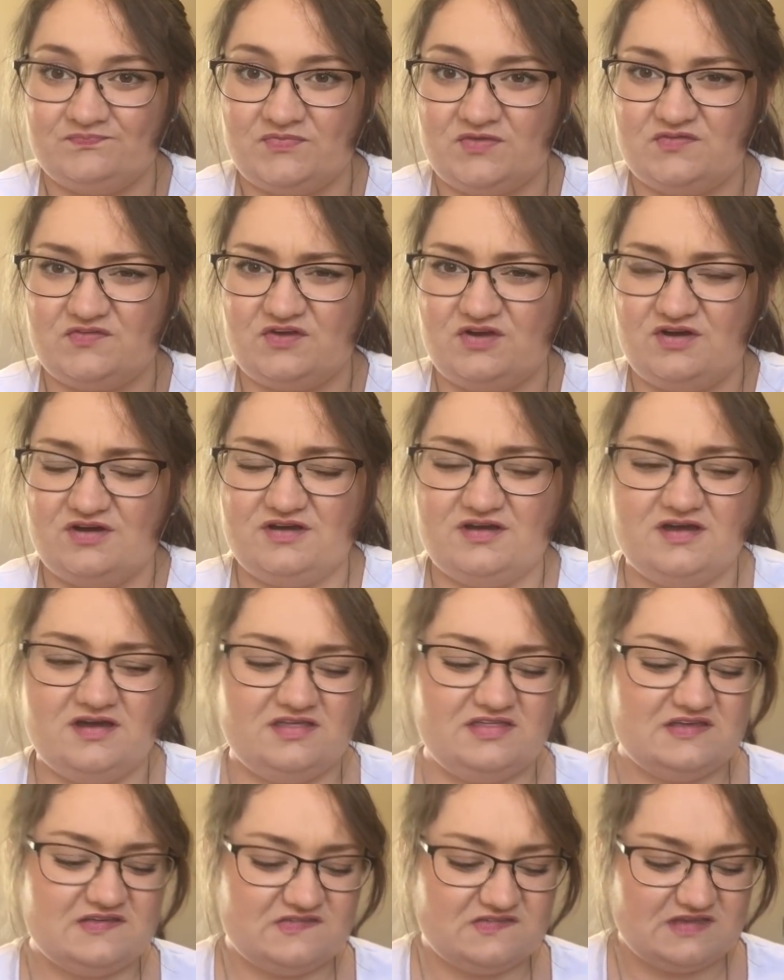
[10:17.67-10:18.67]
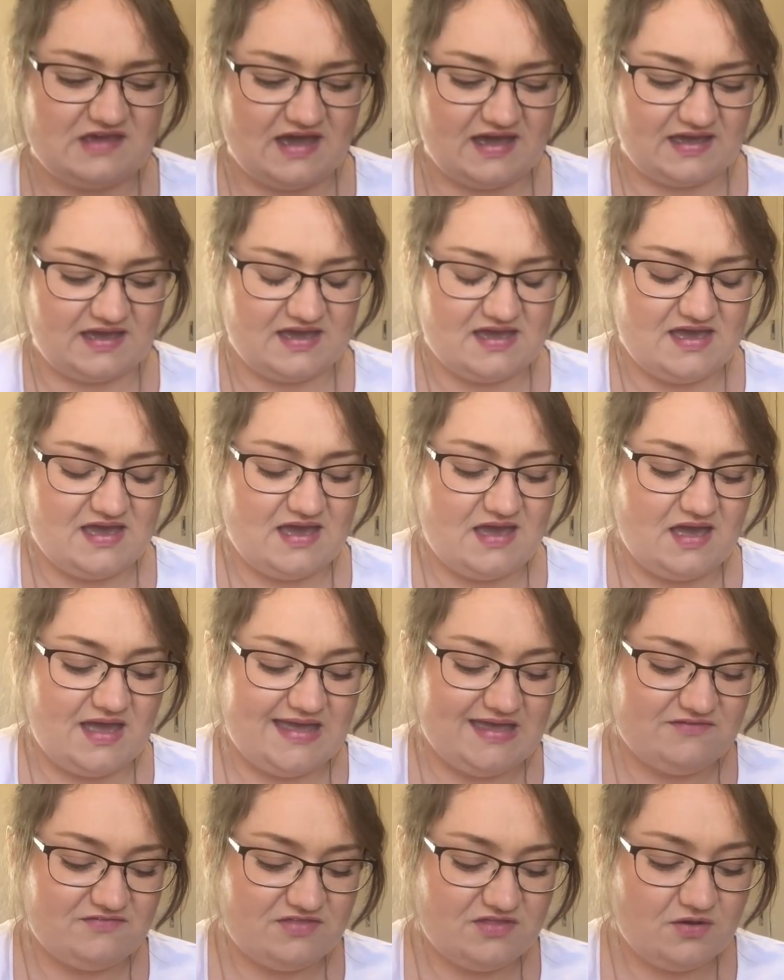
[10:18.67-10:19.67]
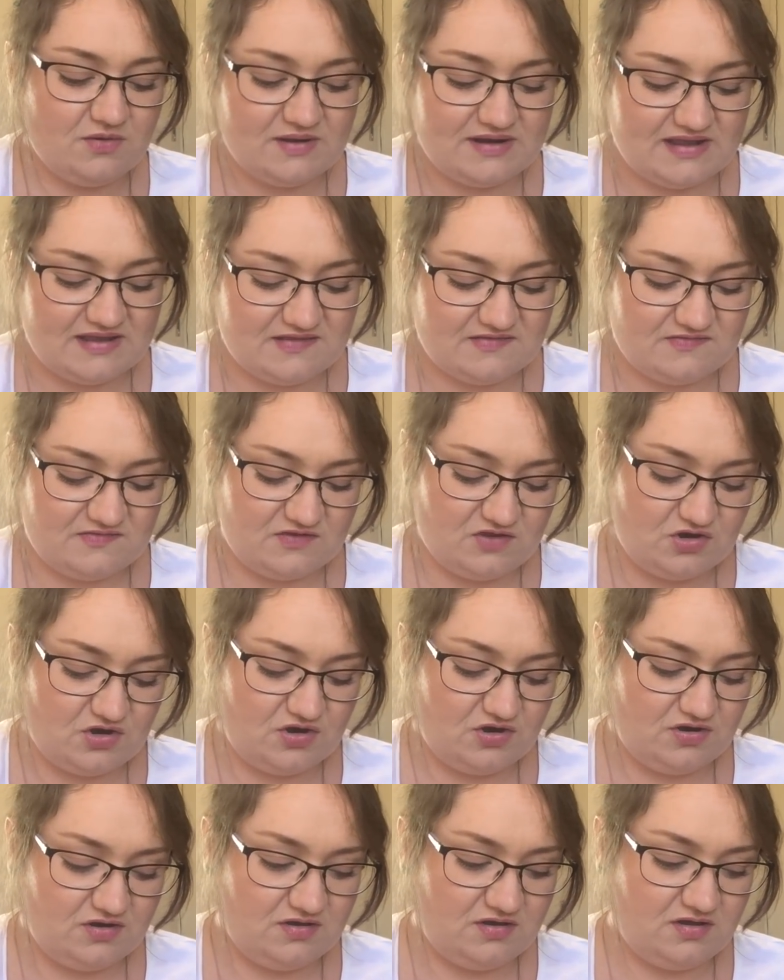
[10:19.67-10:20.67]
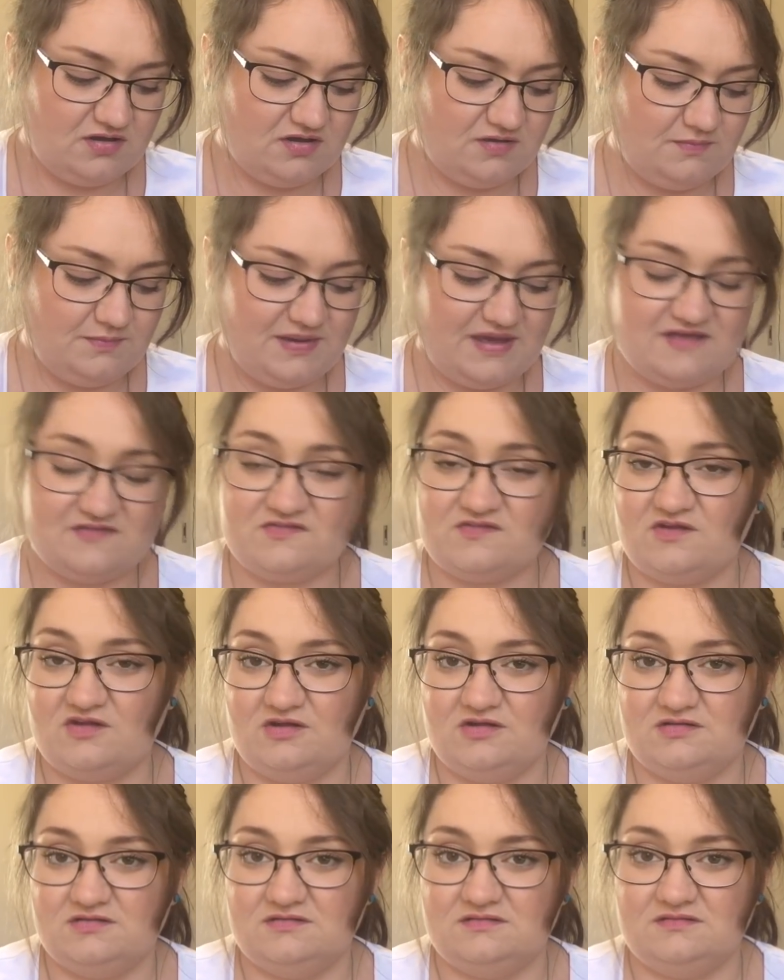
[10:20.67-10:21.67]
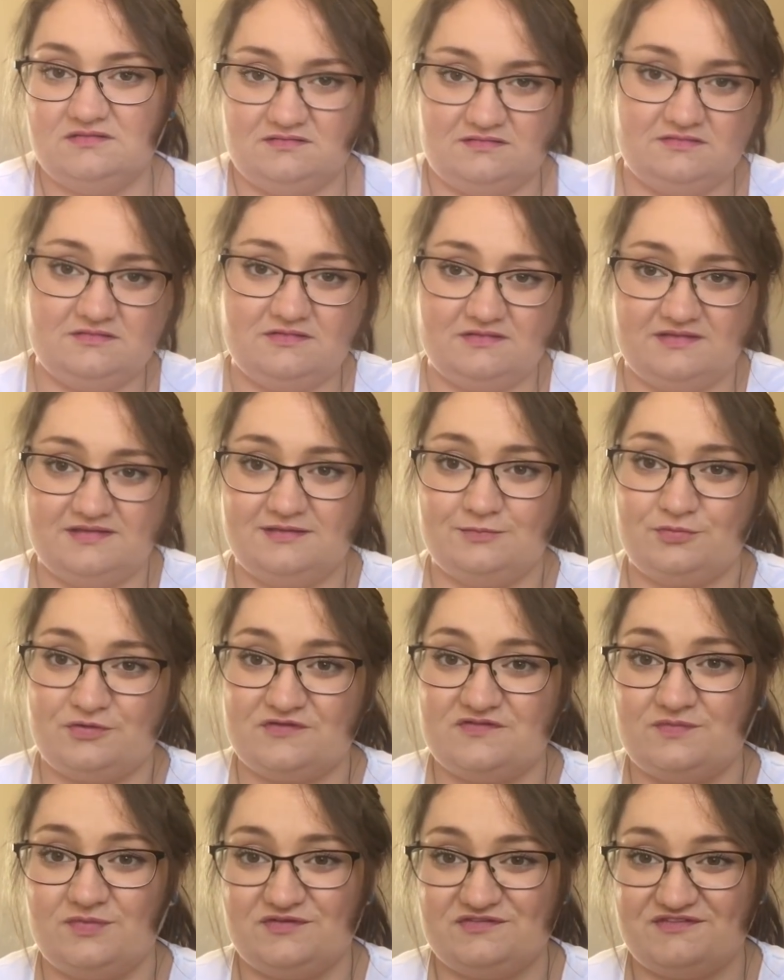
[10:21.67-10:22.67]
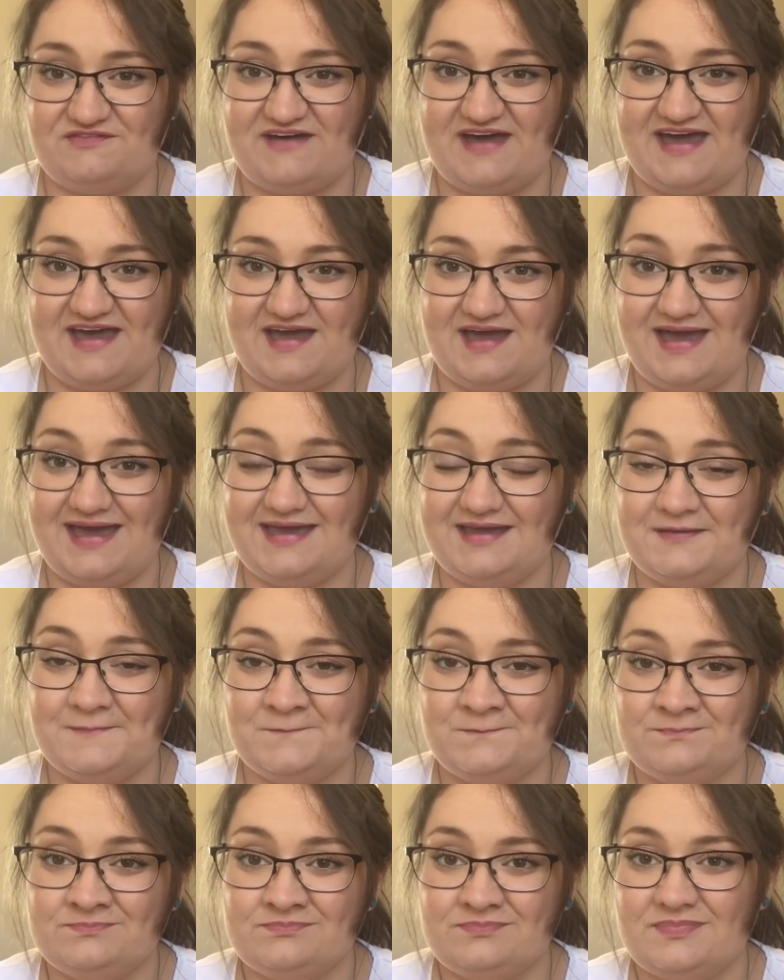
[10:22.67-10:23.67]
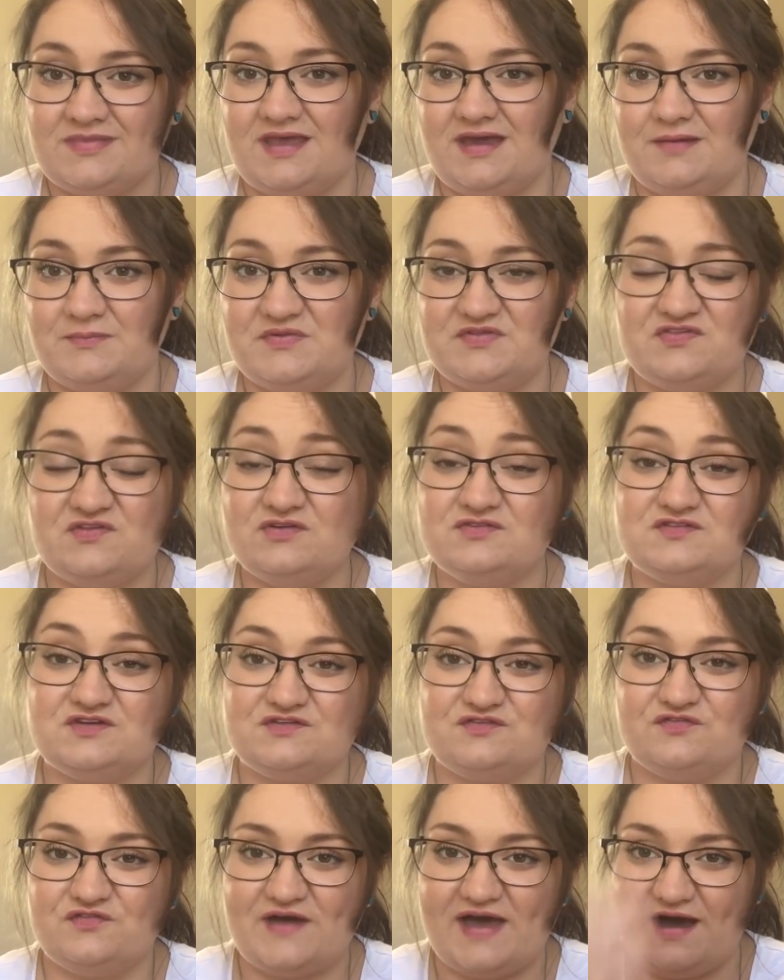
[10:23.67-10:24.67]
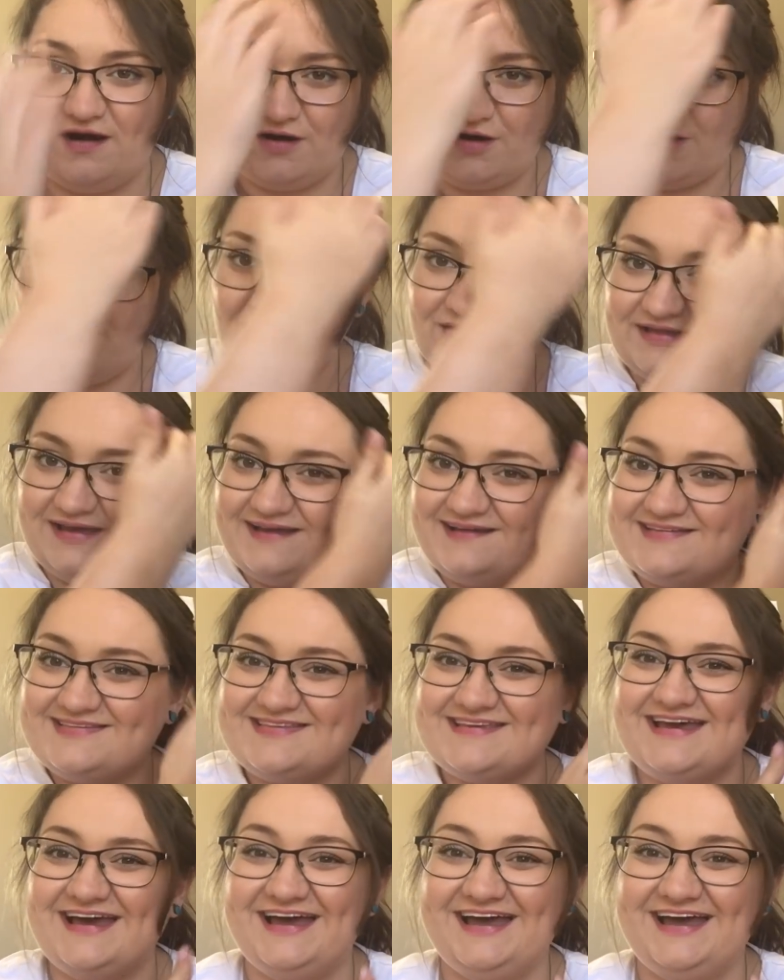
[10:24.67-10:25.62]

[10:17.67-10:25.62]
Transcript: So this deck, even though it is, you know, based on the principles of AA, it's not just for alcoholics.